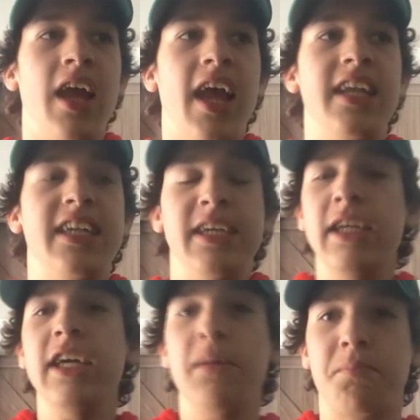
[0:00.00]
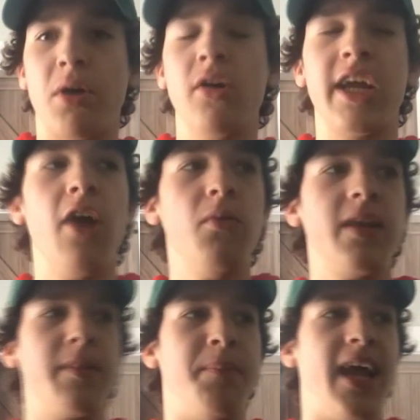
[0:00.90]
and he broke out
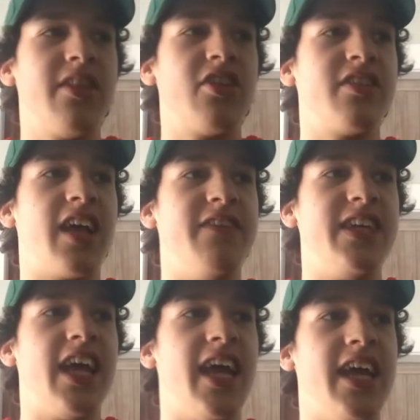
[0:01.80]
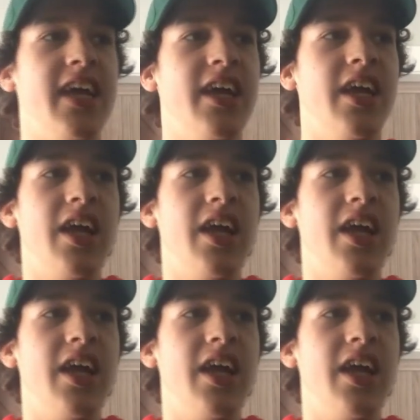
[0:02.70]
with the Panthers having a